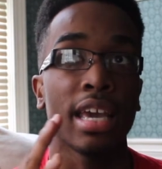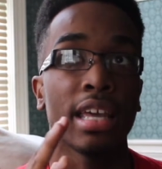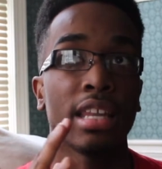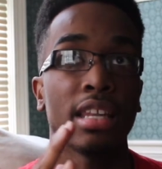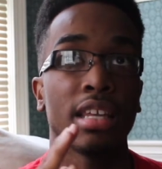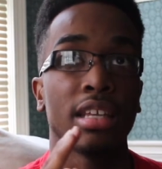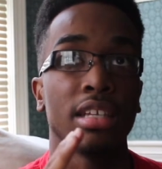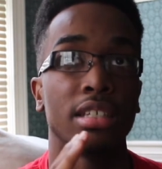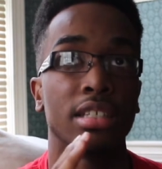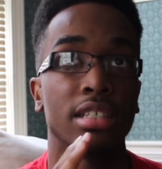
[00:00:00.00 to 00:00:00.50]
And
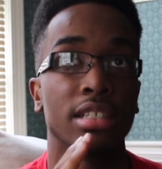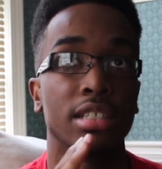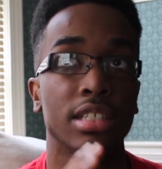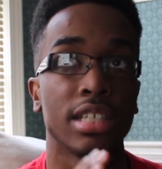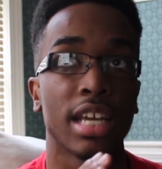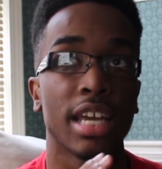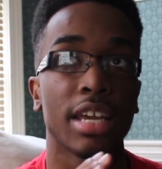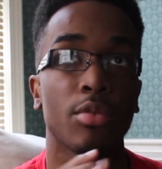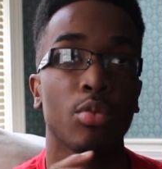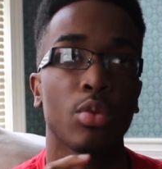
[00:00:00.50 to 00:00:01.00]
then
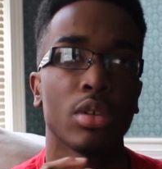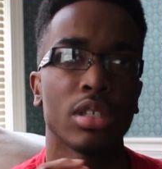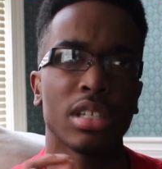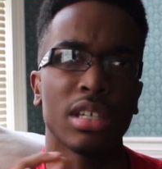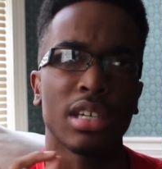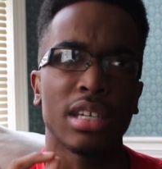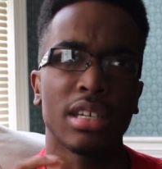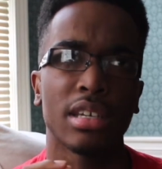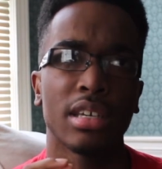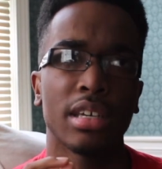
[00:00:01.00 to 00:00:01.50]
Jake was
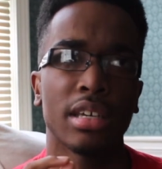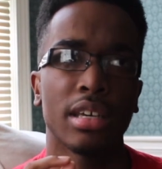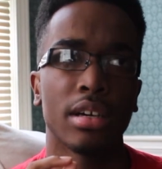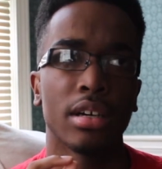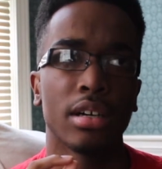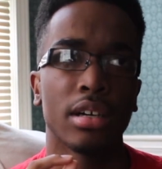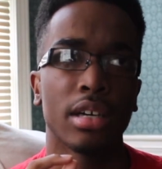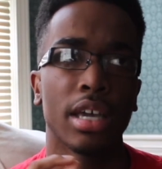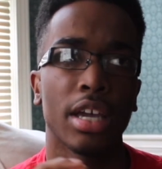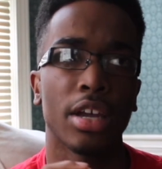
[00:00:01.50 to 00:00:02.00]

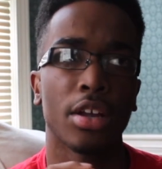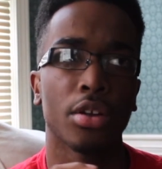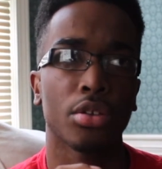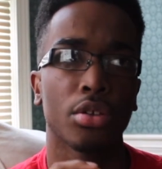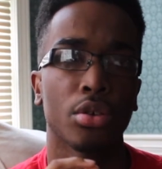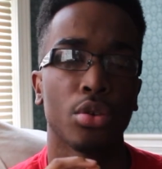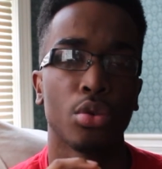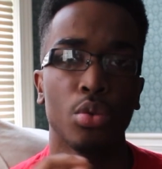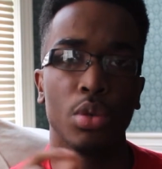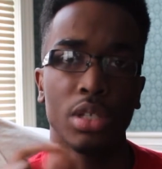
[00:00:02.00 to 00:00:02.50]

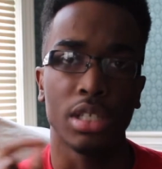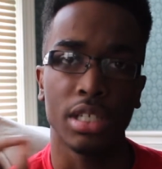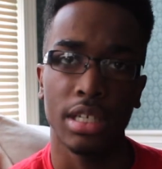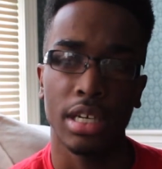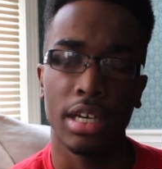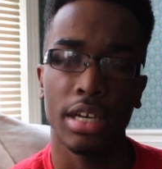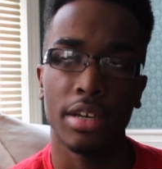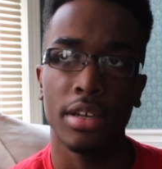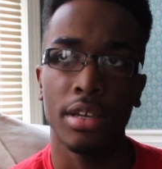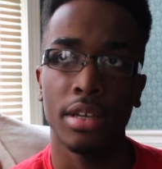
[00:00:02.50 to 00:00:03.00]
character who was
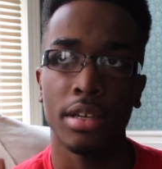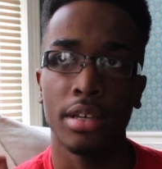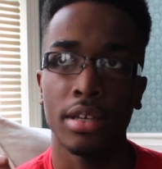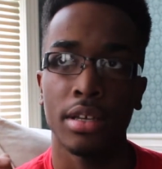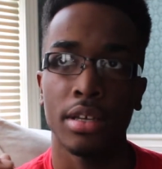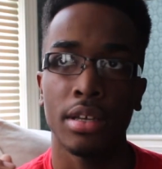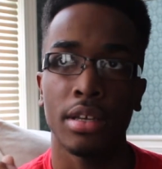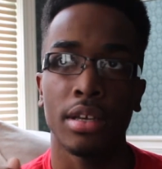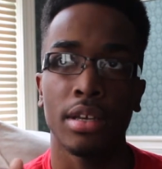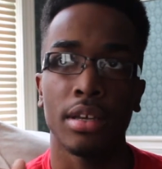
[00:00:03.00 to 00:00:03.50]
cut.
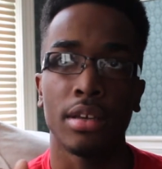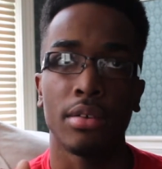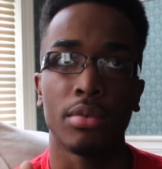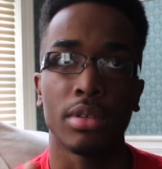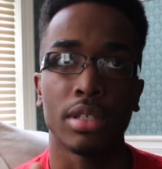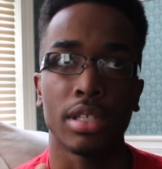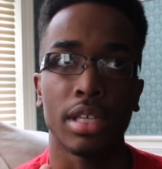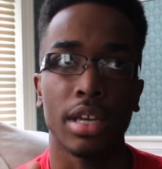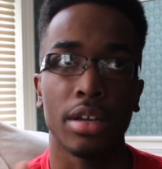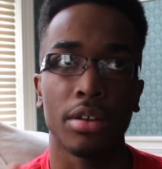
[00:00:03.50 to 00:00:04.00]

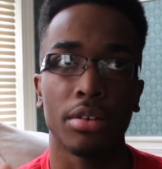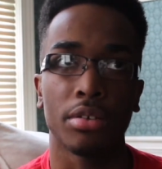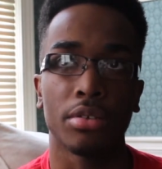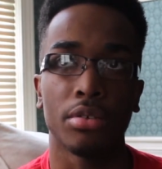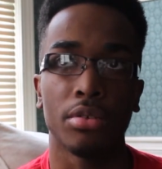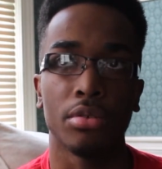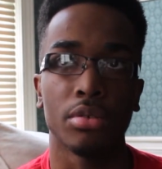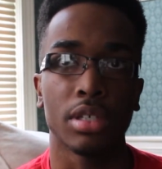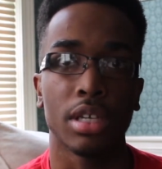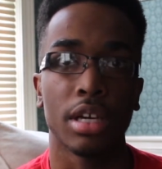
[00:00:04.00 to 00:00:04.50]
Was a character
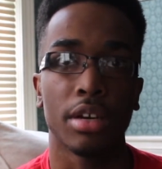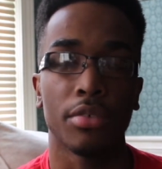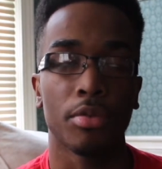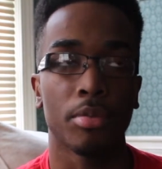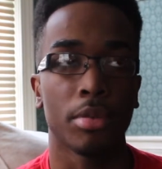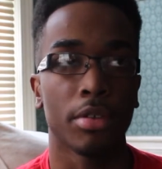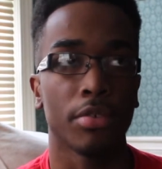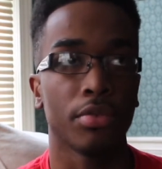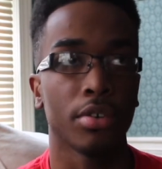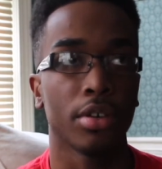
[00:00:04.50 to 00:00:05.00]
who was cut
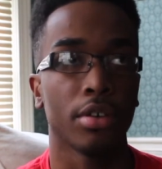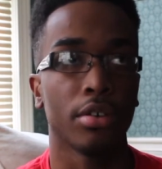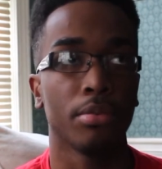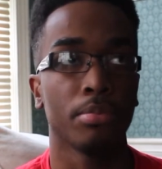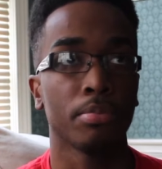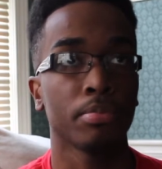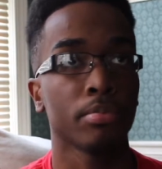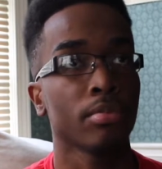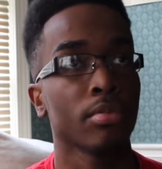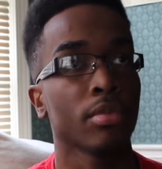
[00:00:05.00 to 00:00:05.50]
from the
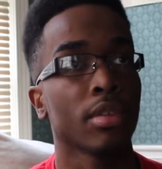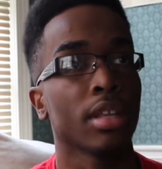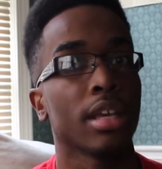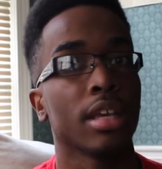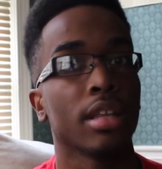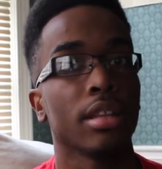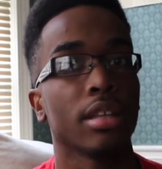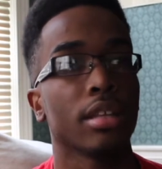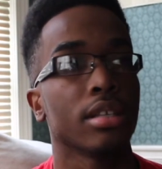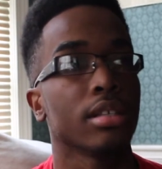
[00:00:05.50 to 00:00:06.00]
film.
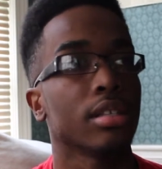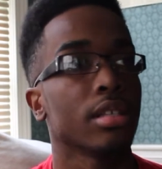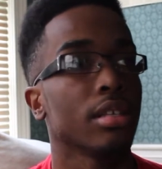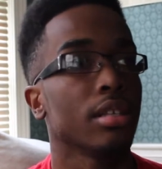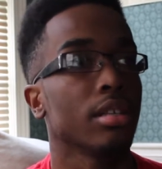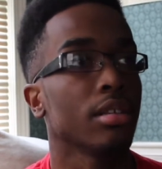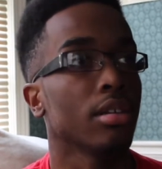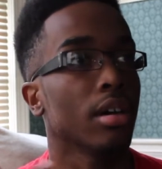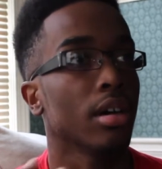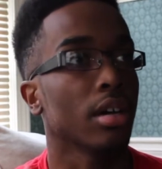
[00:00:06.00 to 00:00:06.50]
And then
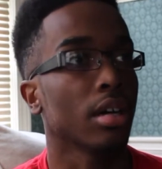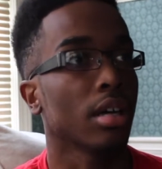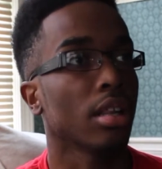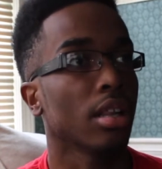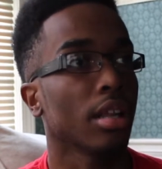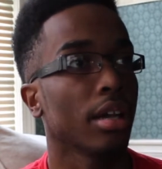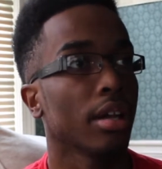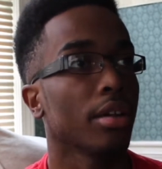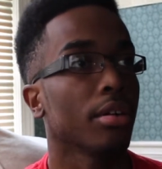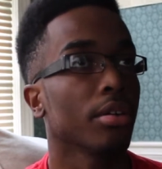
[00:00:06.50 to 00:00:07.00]
see
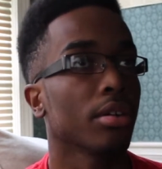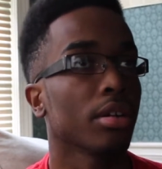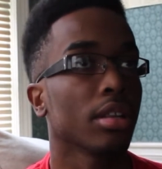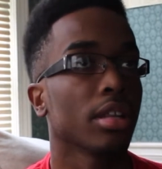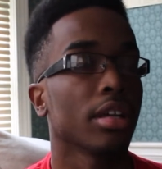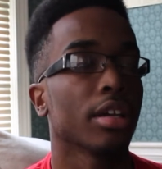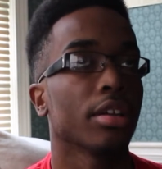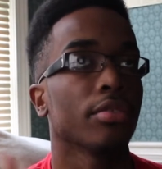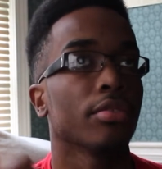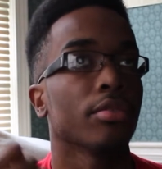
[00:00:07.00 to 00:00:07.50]
Claire
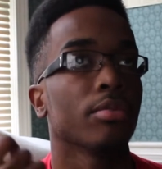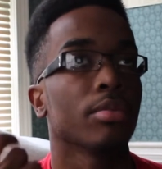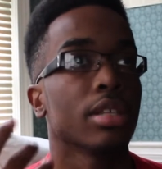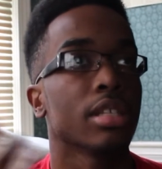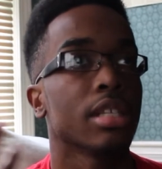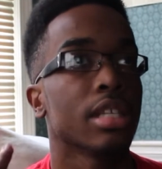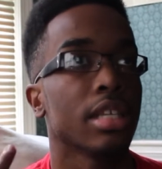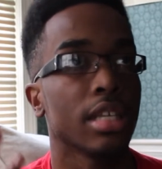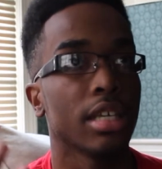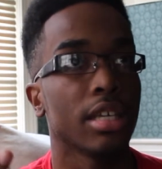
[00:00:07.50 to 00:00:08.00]
from
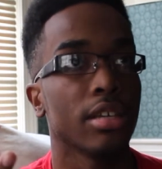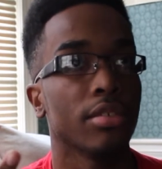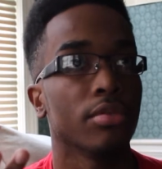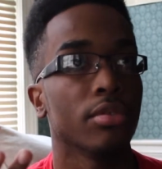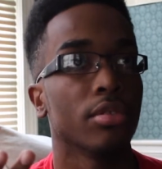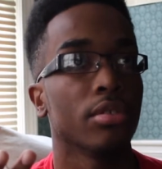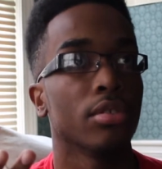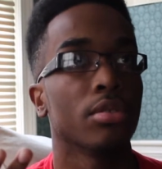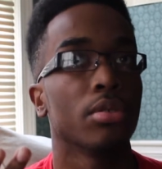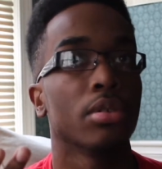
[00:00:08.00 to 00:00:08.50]
Resident
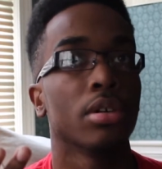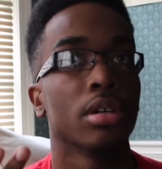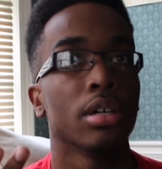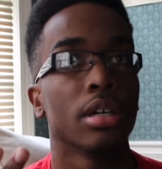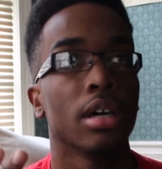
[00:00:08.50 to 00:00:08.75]
Evil,